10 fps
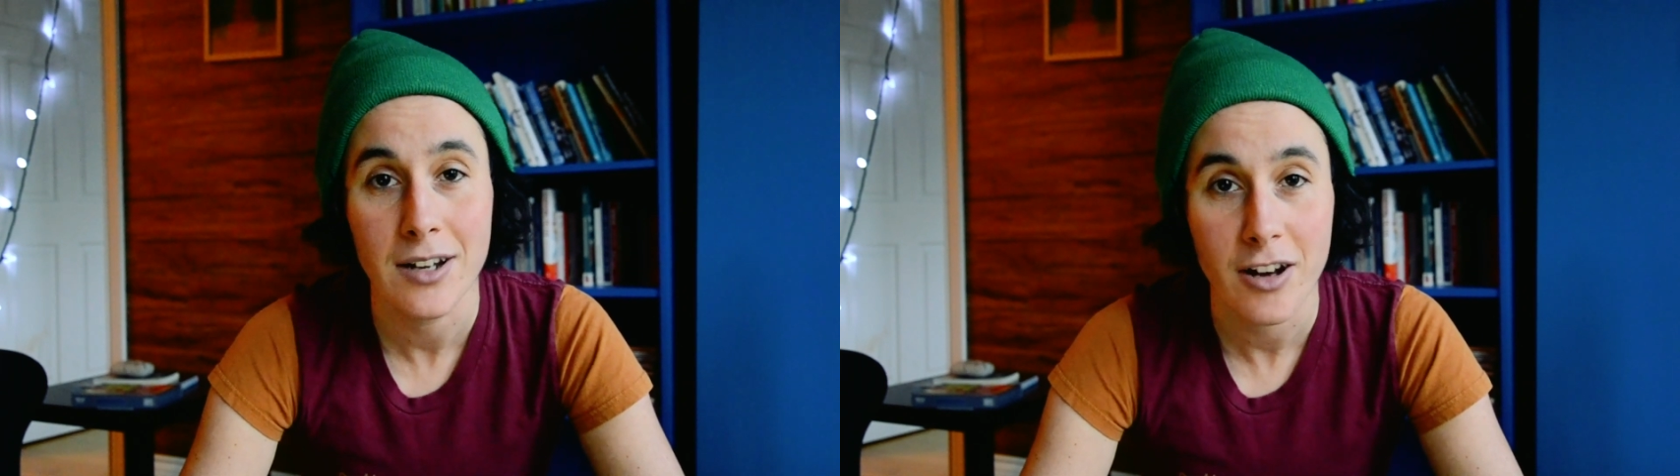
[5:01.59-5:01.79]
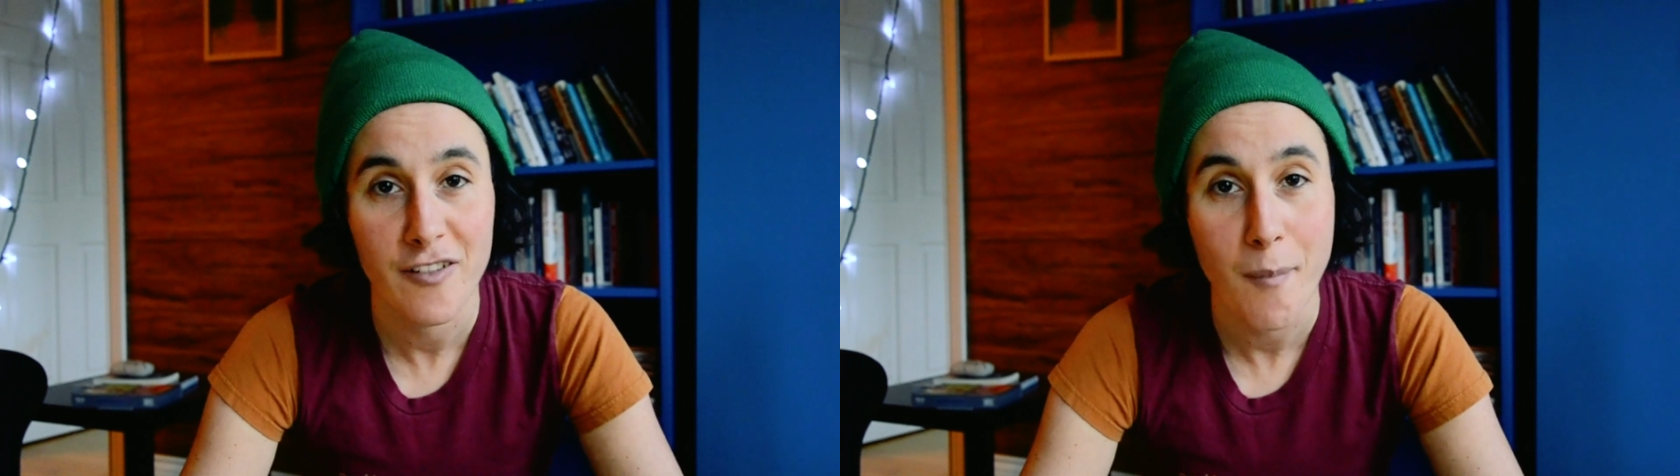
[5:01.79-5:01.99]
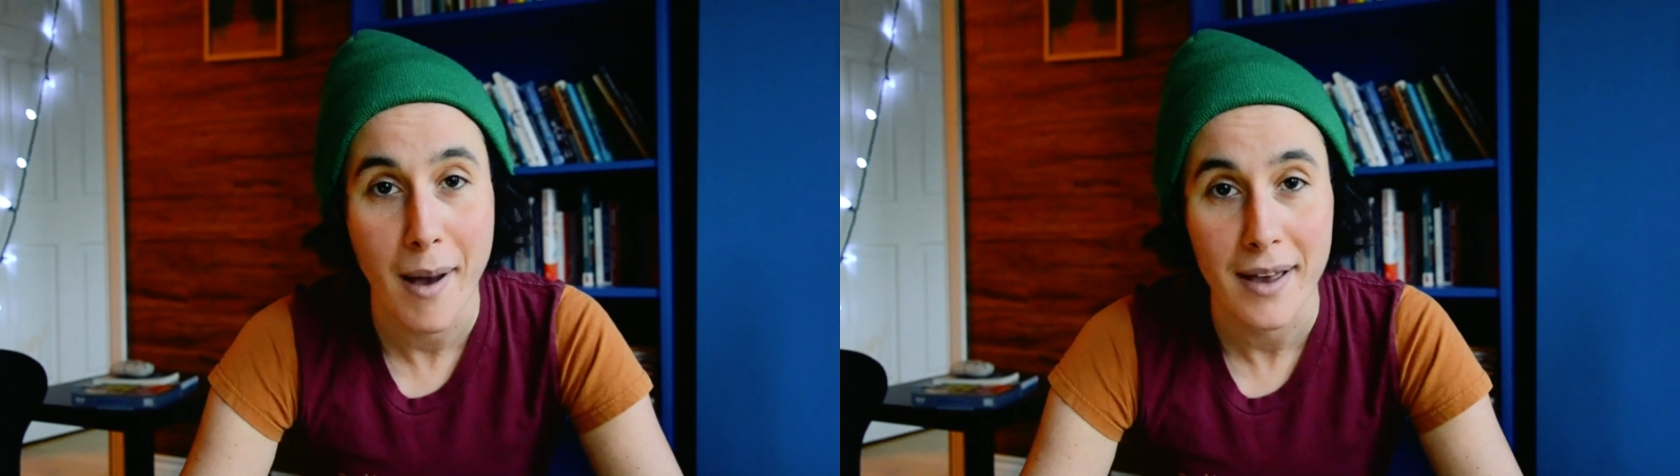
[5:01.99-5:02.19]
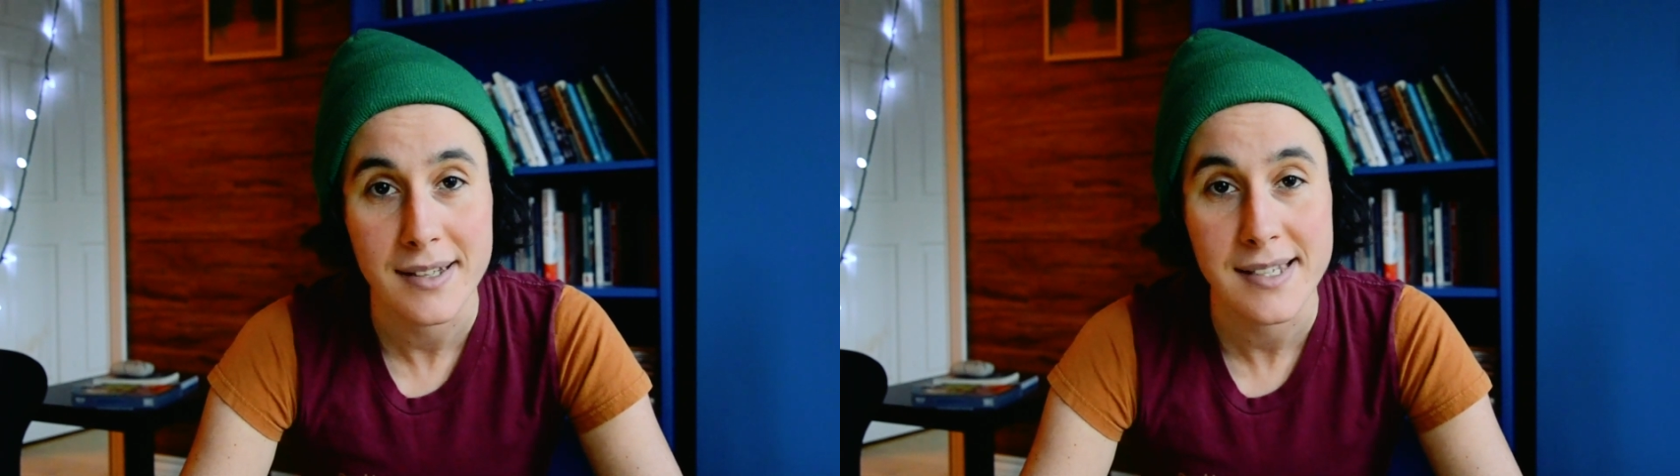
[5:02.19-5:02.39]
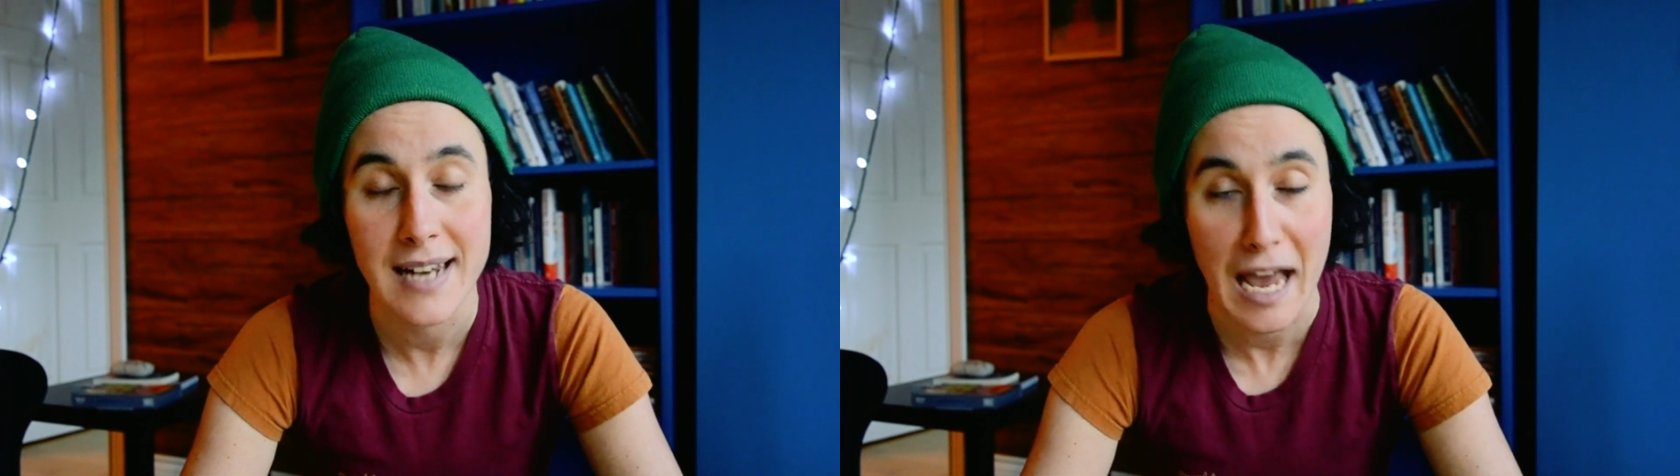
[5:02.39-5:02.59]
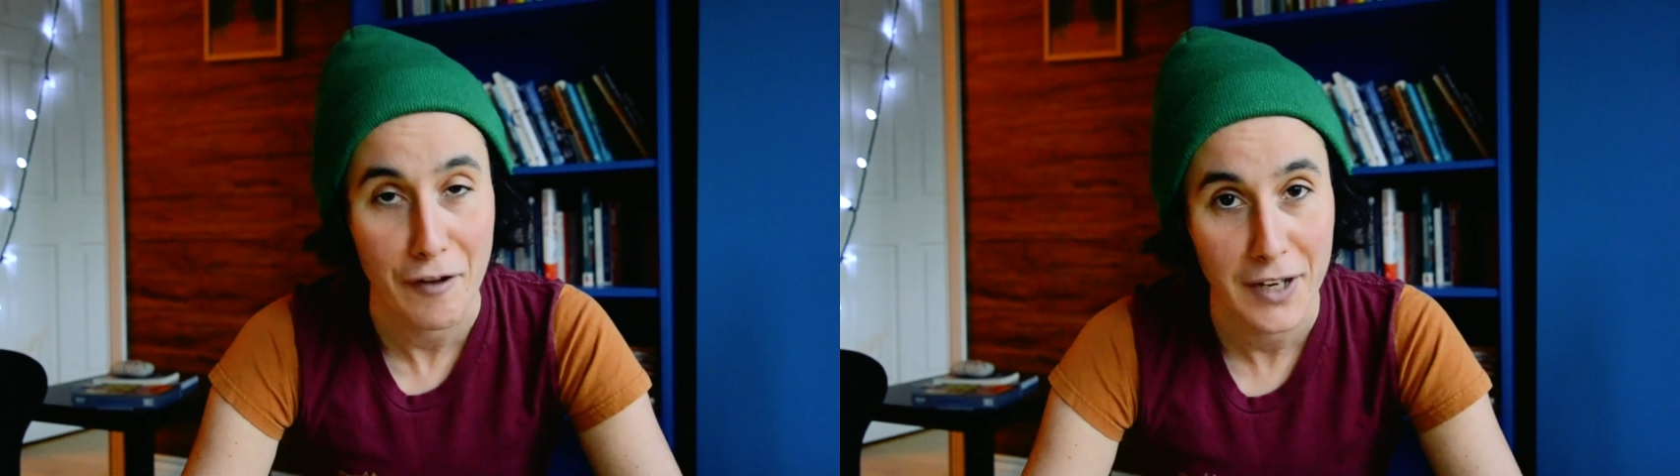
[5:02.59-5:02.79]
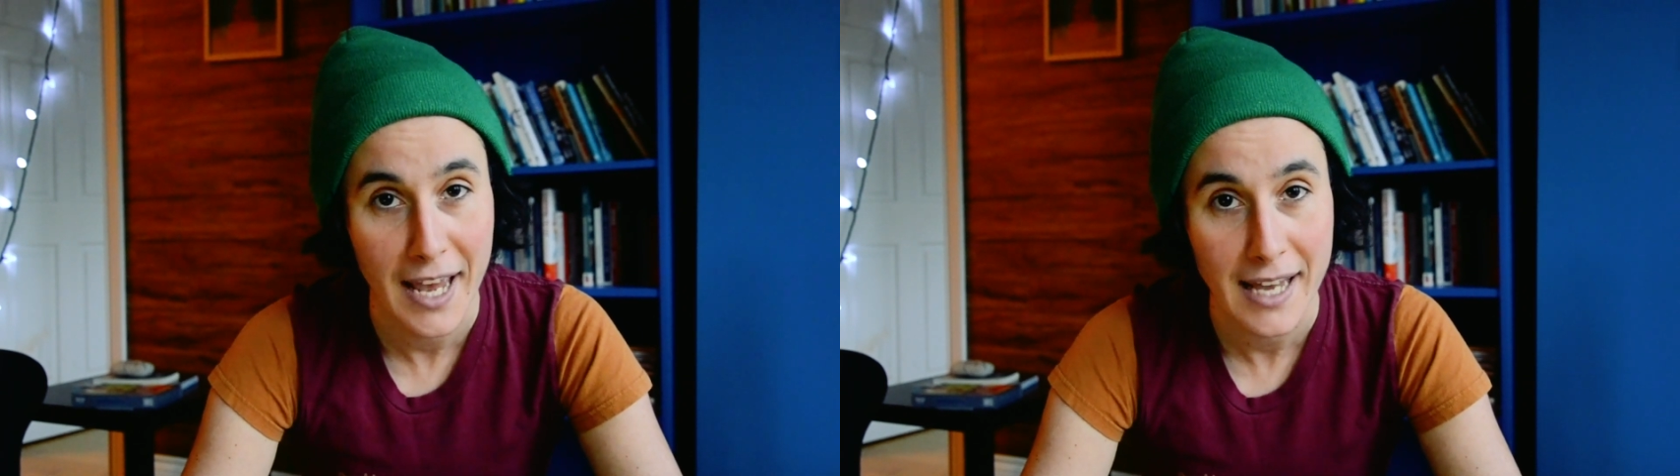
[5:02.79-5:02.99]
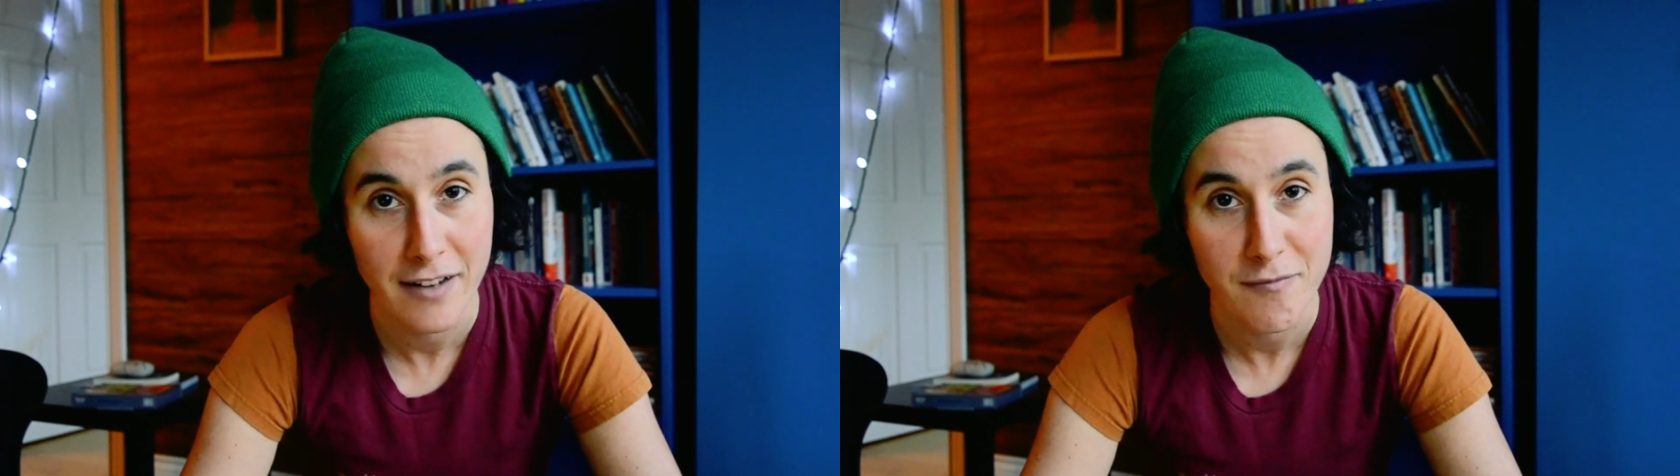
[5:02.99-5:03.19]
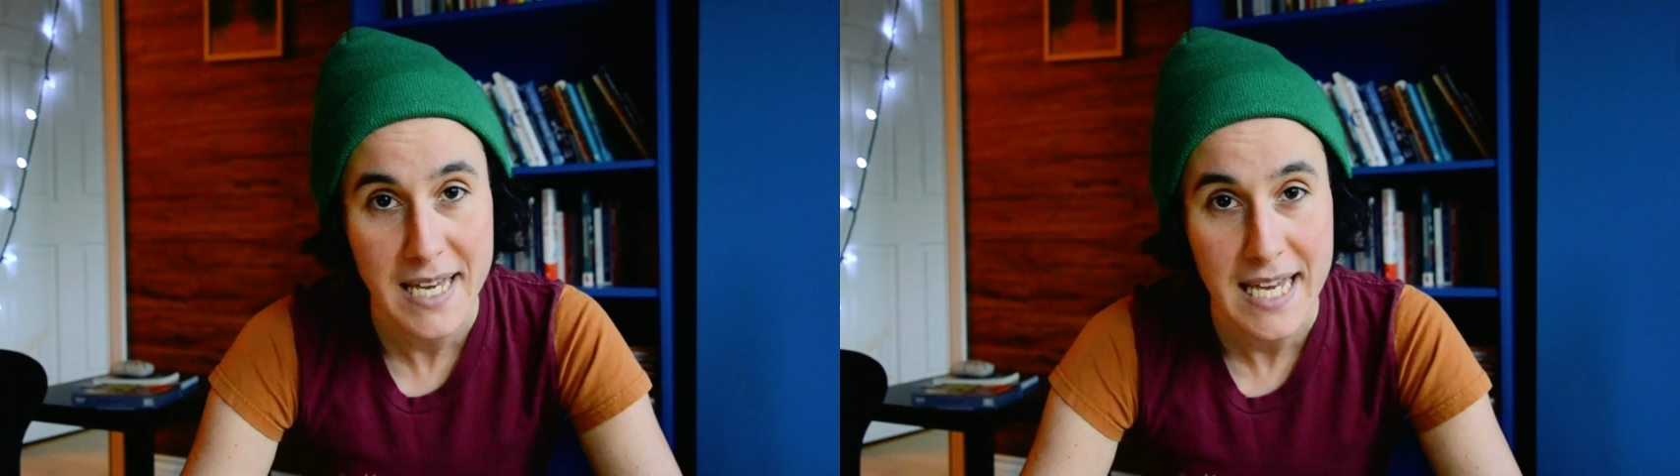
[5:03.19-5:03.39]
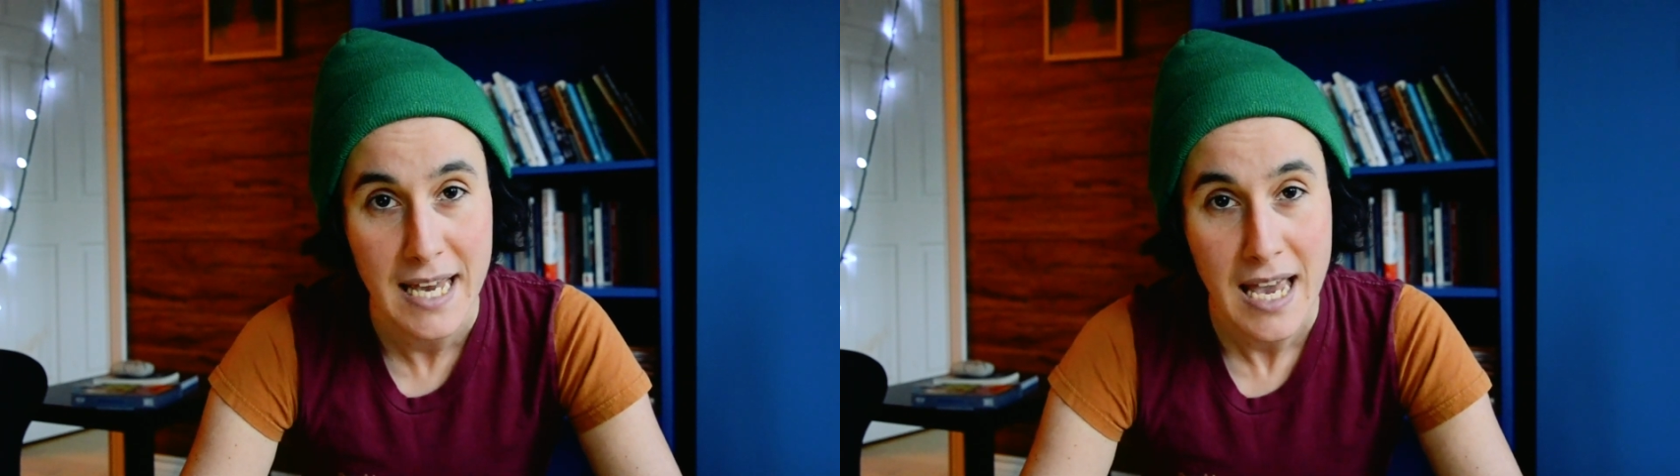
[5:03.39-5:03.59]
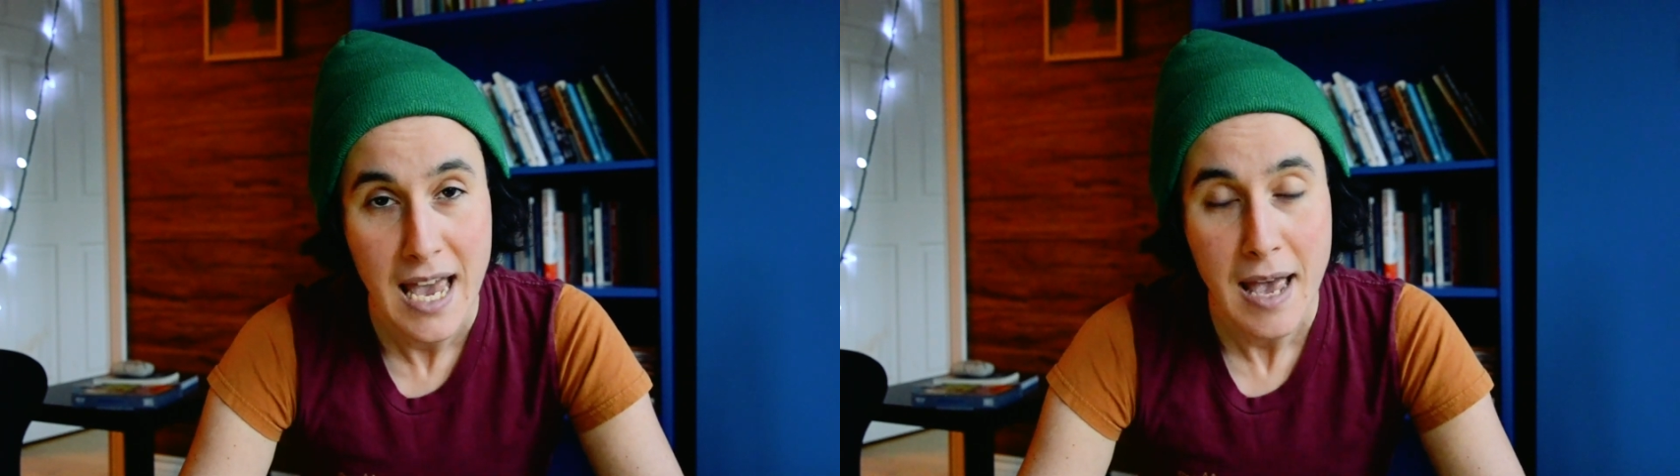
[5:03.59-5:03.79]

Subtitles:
lot of miles left ahead of me,